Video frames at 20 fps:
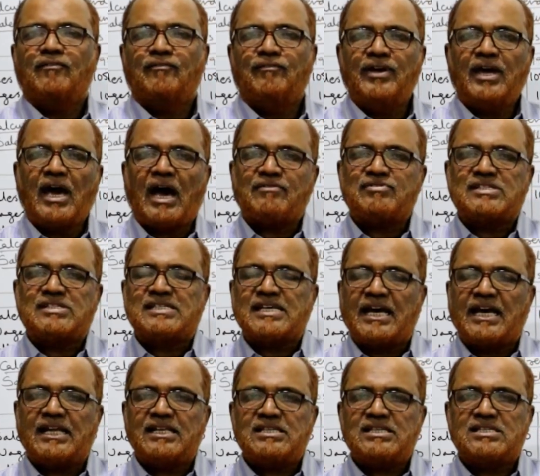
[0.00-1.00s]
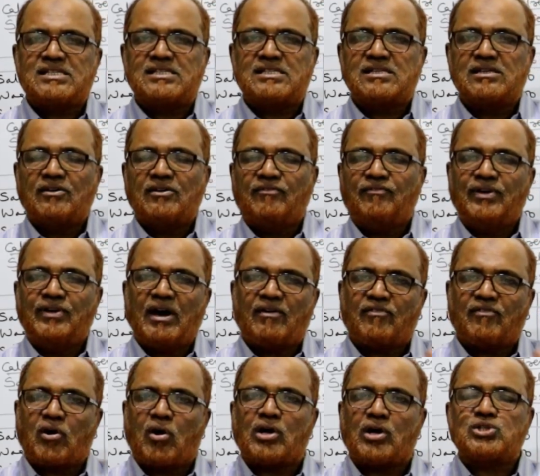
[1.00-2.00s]
we have sales we
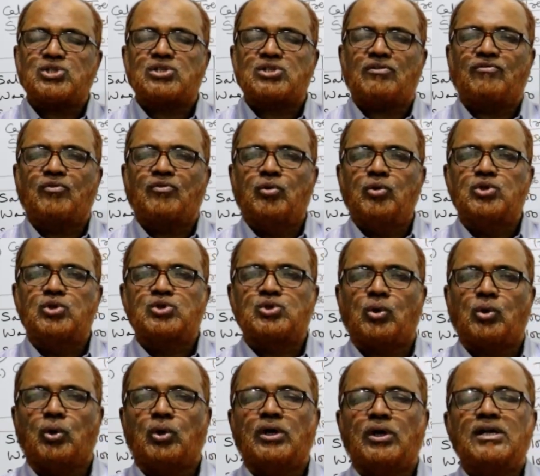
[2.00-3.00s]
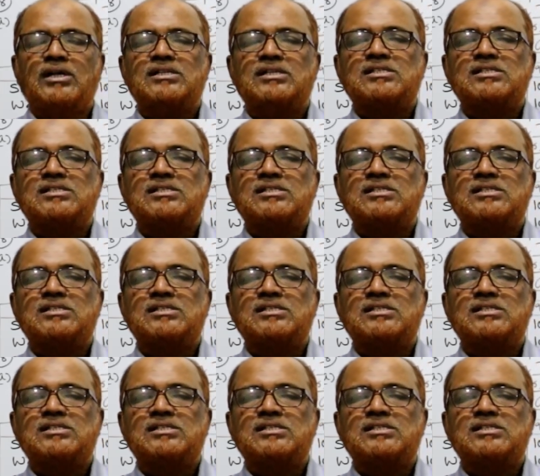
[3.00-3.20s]
have cost of goods sold